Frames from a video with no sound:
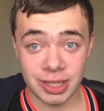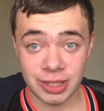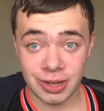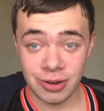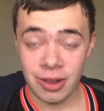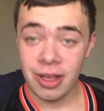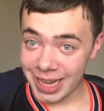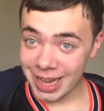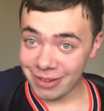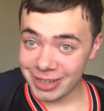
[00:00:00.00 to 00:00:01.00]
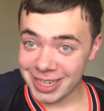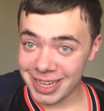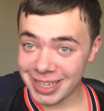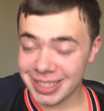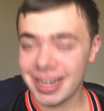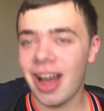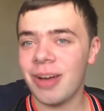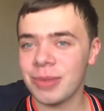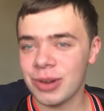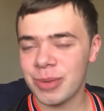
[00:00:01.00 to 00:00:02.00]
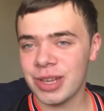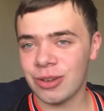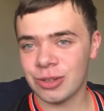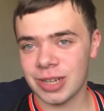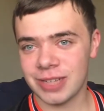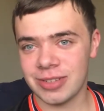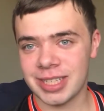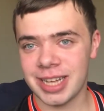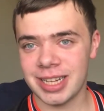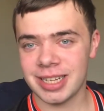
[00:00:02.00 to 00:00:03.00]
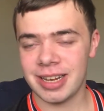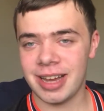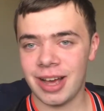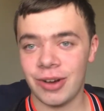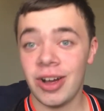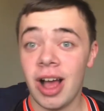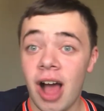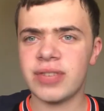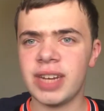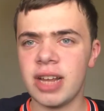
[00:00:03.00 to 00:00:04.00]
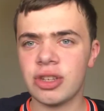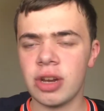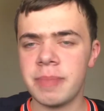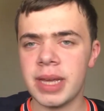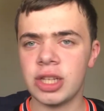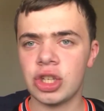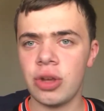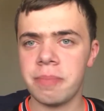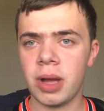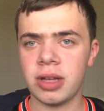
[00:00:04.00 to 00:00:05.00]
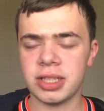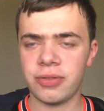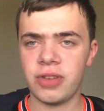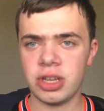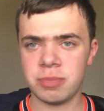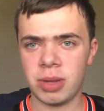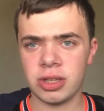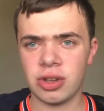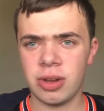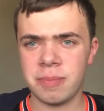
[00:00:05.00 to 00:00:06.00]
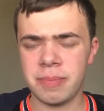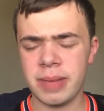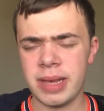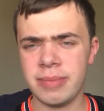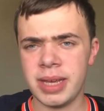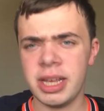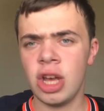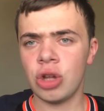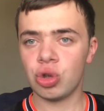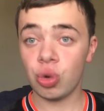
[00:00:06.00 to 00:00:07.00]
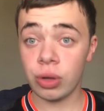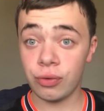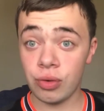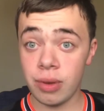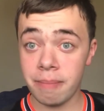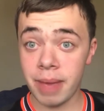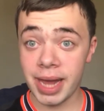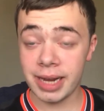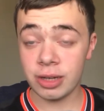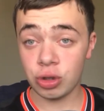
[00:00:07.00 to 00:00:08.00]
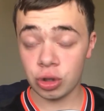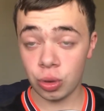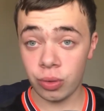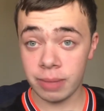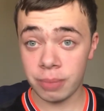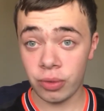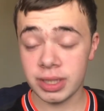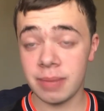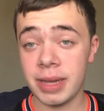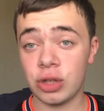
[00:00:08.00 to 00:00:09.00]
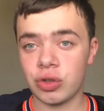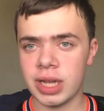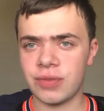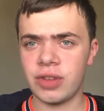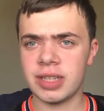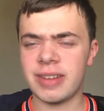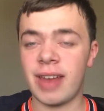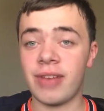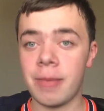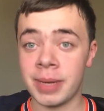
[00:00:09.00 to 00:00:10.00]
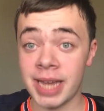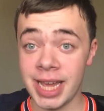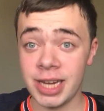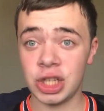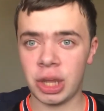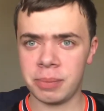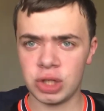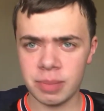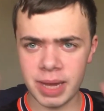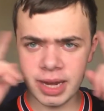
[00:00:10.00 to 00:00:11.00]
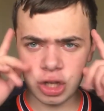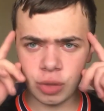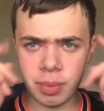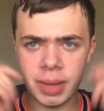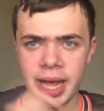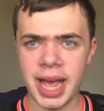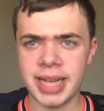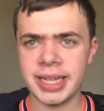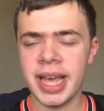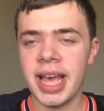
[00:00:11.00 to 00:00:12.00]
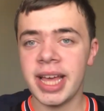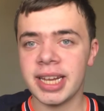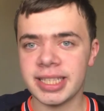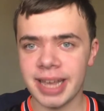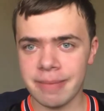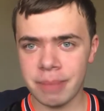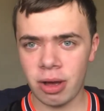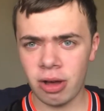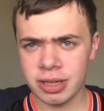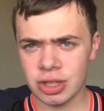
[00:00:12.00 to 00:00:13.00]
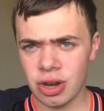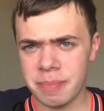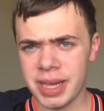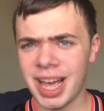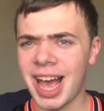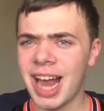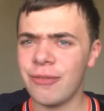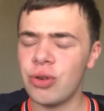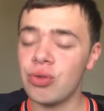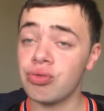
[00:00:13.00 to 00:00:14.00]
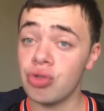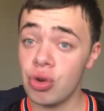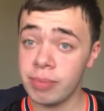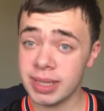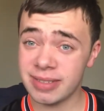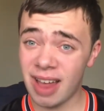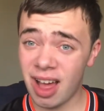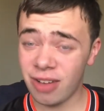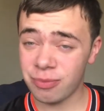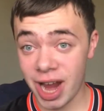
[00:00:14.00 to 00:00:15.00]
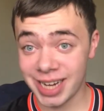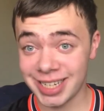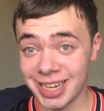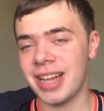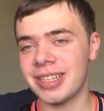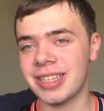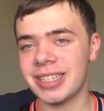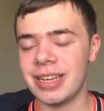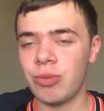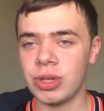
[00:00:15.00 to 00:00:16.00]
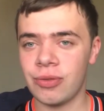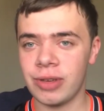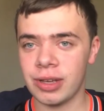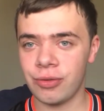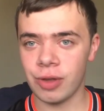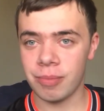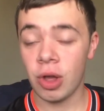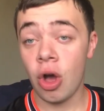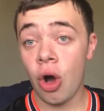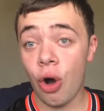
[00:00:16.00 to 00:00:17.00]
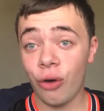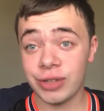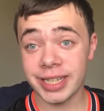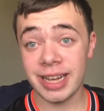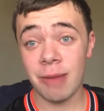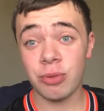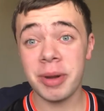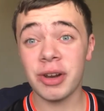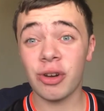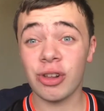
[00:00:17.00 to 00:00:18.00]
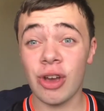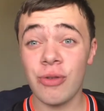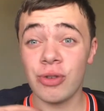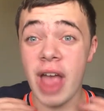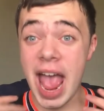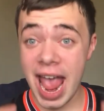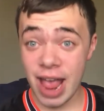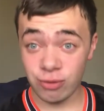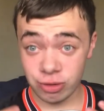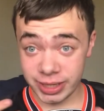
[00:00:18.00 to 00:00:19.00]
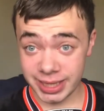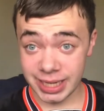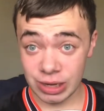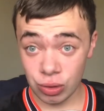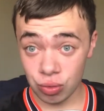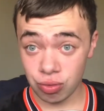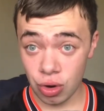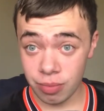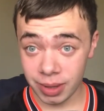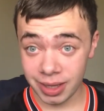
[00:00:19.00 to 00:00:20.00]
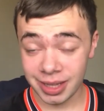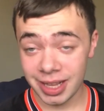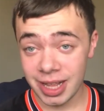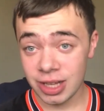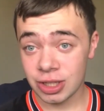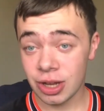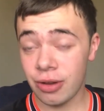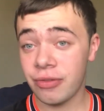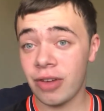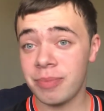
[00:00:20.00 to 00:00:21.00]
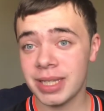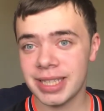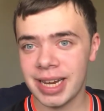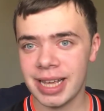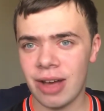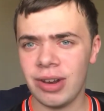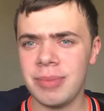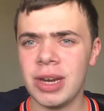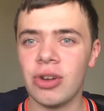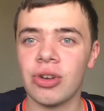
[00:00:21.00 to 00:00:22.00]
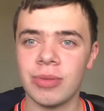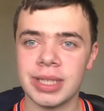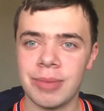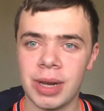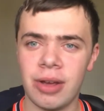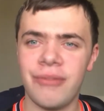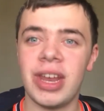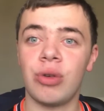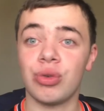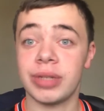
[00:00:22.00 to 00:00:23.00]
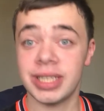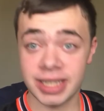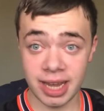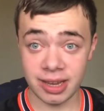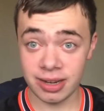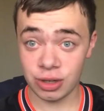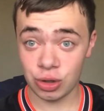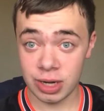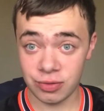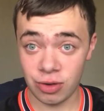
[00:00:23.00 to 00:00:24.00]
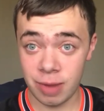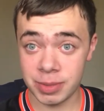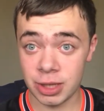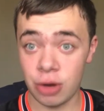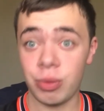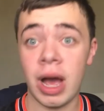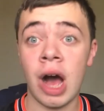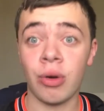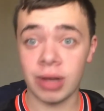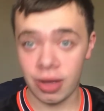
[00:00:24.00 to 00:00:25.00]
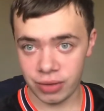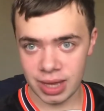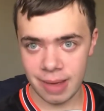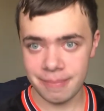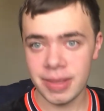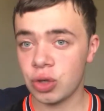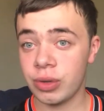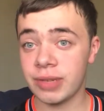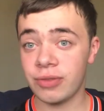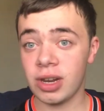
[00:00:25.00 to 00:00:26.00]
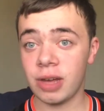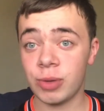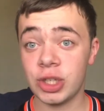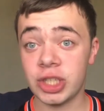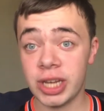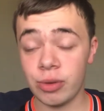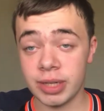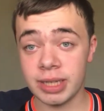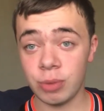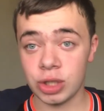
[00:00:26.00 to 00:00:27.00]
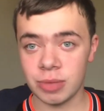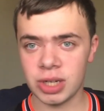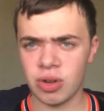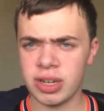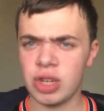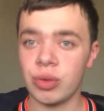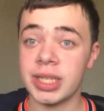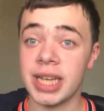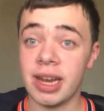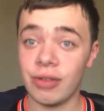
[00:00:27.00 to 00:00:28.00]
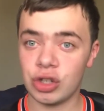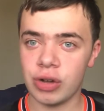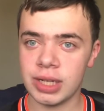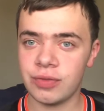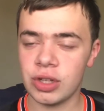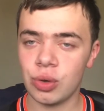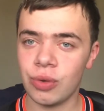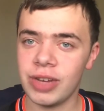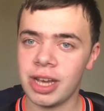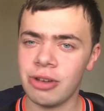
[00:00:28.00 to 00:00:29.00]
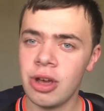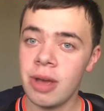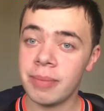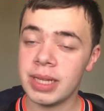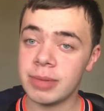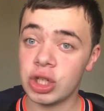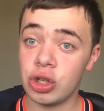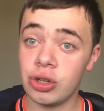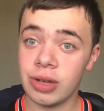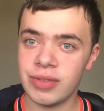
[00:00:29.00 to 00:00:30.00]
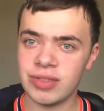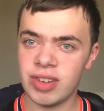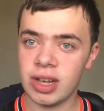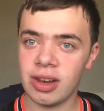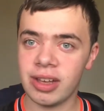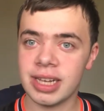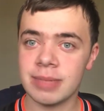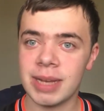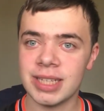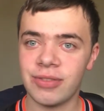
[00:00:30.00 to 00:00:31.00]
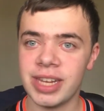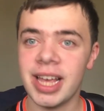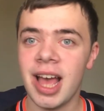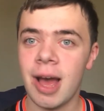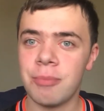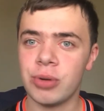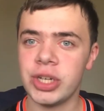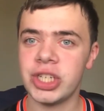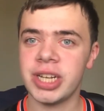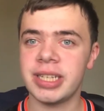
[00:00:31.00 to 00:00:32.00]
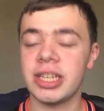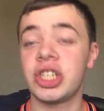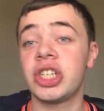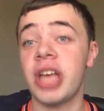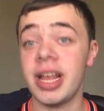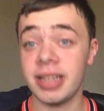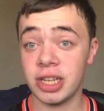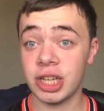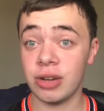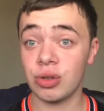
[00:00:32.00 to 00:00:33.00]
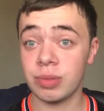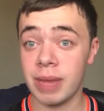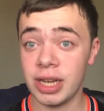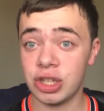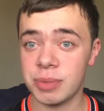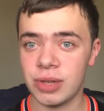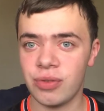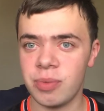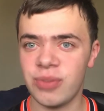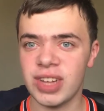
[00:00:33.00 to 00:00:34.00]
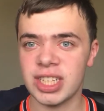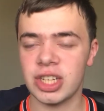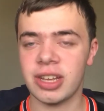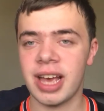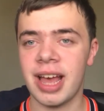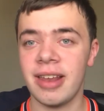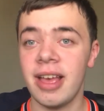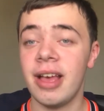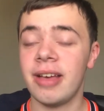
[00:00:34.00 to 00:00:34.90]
So here it is, I'm gonna be your transfer center. Now, this video is gonna be in two parts. The first part is gonna be me talking through the main talking points, the main transfers that have happened in the championship in the top of my head. The second part is going to be a handful of rumours that I read and to see what you think of them. Obviously, I'm probably not going to go through every single rumour. So if I've missed any out, let me know in the comments down below and then I'll do a second transfer episode where I'll cover them. As always, if you like what you see, you want to see more Championship content, you want to see another transfer talk video, please make sure you do give this video a like. It's massively appreciated. Share the channel to as many Championship football fans as you can.